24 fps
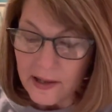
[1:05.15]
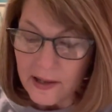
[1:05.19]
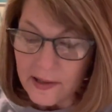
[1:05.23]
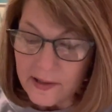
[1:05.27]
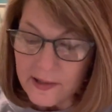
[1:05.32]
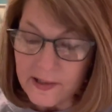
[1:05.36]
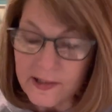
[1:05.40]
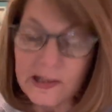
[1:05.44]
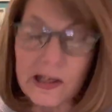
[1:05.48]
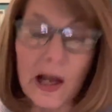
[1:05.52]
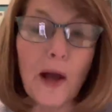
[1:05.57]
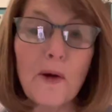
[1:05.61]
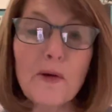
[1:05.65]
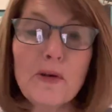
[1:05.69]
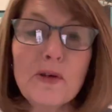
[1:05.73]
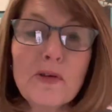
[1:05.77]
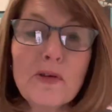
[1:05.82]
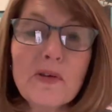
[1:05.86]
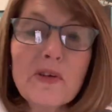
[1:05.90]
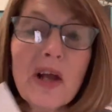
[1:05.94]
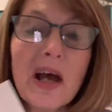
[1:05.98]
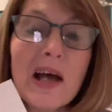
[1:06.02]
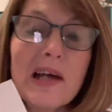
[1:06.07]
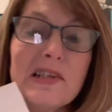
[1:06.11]
So
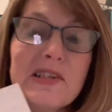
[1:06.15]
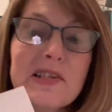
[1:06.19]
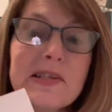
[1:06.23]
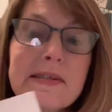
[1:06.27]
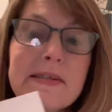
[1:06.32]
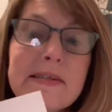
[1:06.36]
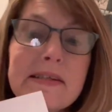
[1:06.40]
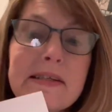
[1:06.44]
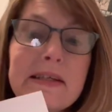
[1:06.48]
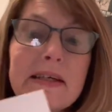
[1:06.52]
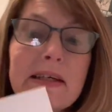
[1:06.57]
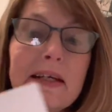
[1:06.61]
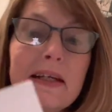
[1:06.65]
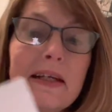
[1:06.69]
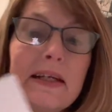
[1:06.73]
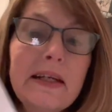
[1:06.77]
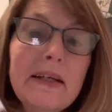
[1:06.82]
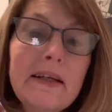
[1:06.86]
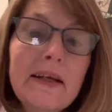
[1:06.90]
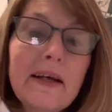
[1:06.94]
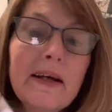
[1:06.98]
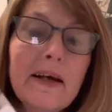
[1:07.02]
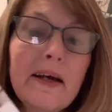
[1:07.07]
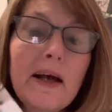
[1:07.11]
you're not just
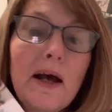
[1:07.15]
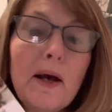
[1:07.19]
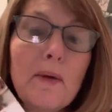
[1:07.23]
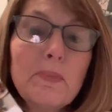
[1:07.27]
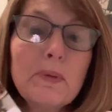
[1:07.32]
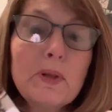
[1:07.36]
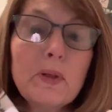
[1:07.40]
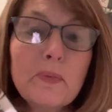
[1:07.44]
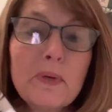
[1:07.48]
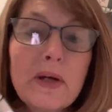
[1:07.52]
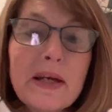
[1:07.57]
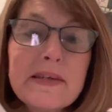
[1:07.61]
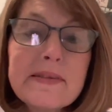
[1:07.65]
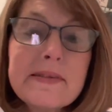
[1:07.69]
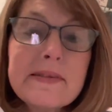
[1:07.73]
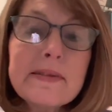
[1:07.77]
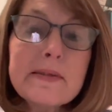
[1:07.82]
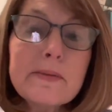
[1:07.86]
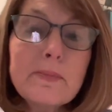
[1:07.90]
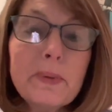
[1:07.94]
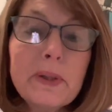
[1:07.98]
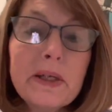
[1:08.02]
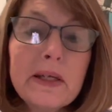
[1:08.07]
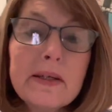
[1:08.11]
getting a couple of
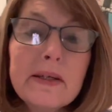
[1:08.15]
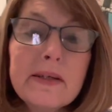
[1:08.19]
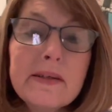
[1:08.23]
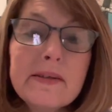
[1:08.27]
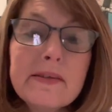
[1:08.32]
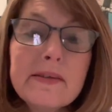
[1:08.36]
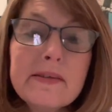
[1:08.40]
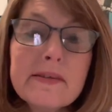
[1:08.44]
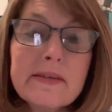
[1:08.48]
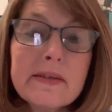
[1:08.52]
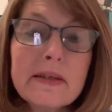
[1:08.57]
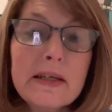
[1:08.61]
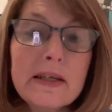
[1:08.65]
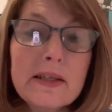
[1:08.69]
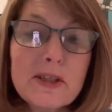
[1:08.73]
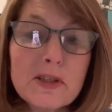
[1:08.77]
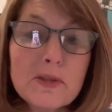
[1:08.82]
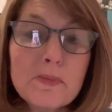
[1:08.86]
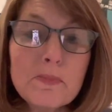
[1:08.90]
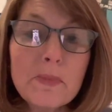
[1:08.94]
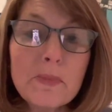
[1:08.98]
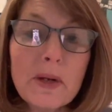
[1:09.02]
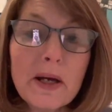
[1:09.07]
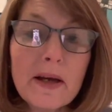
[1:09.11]
recipes
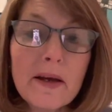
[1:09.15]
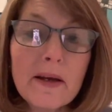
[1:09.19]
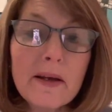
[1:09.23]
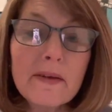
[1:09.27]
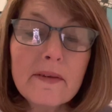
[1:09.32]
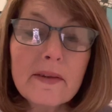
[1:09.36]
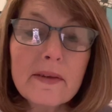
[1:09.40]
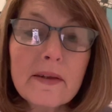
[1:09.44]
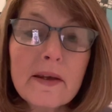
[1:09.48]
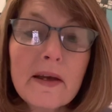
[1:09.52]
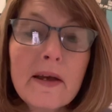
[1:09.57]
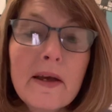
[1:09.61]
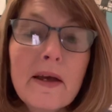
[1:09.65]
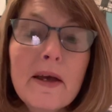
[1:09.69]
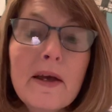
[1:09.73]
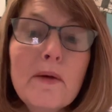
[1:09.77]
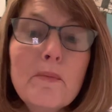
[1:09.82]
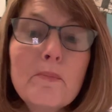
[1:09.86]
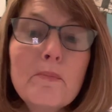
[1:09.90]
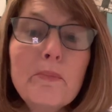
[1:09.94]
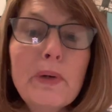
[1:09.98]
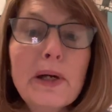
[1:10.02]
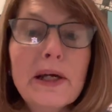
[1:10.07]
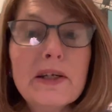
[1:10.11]
each month,
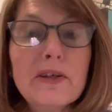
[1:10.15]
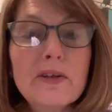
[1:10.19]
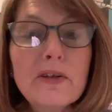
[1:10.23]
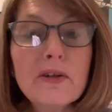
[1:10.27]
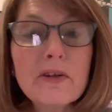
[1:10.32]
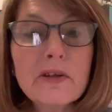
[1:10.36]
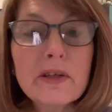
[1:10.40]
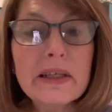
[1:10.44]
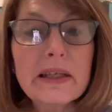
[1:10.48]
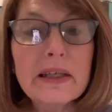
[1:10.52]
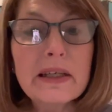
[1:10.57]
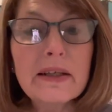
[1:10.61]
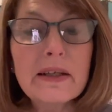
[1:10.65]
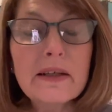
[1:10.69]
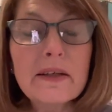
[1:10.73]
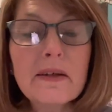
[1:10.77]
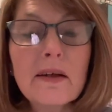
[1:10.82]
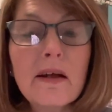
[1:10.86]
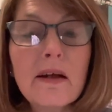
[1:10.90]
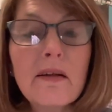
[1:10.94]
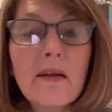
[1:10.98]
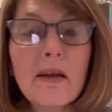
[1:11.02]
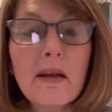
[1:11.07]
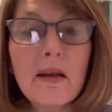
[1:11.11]
but you're getting
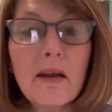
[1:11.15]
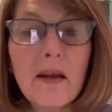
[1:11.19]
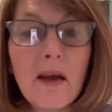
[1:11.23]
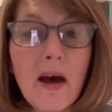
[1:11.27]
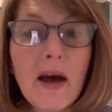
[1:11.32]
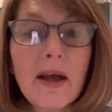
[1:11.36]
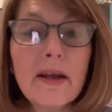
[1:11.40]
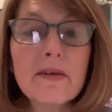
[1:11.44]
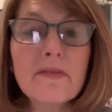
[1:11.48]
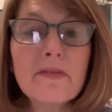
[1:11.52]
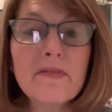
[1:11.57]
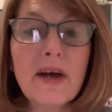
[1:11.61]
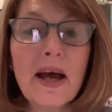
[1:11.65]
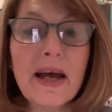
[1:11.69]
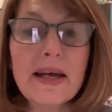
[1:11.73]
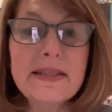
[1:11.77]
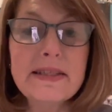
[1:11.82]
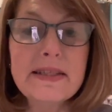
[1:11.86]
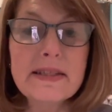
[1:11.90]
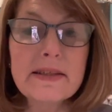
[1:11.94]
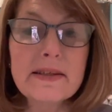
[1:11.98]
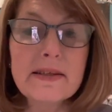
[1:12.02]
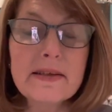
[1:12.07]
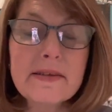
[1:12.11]
a lot of
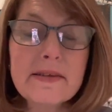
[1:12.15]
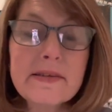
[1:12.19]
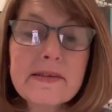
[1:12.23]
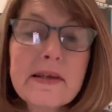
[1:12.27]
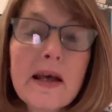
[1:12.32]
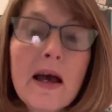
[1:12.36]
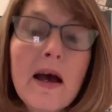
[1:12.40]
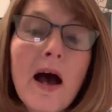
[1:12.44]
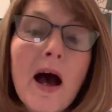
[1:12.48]
ideas.